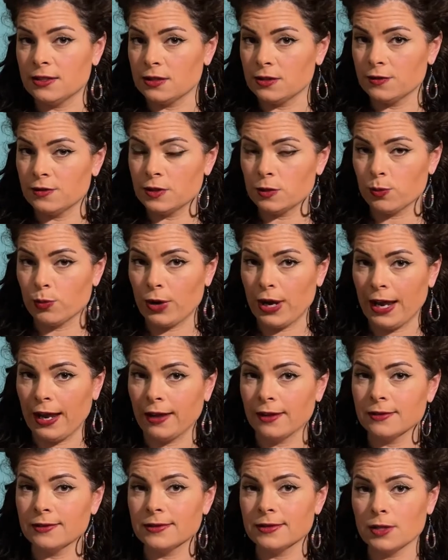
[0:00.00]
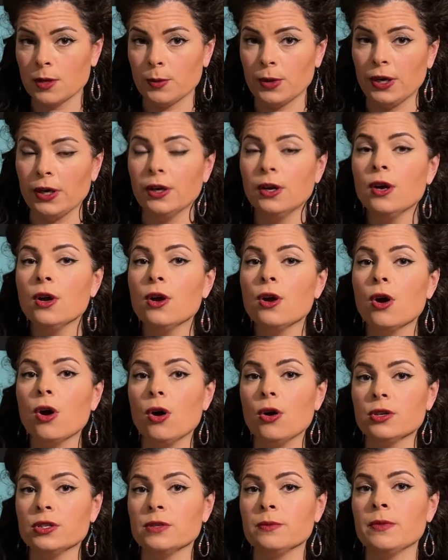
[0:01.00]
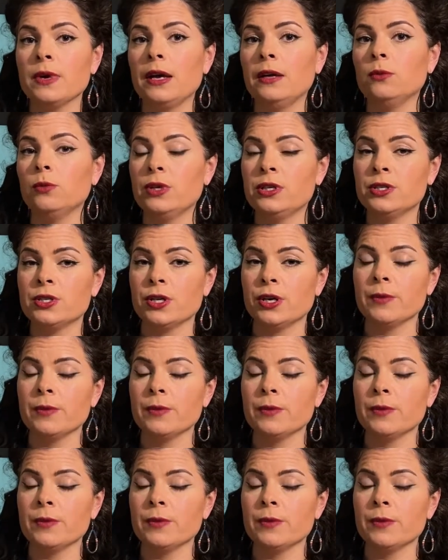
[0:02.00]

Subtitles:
of spring, summer, autumn, and winter.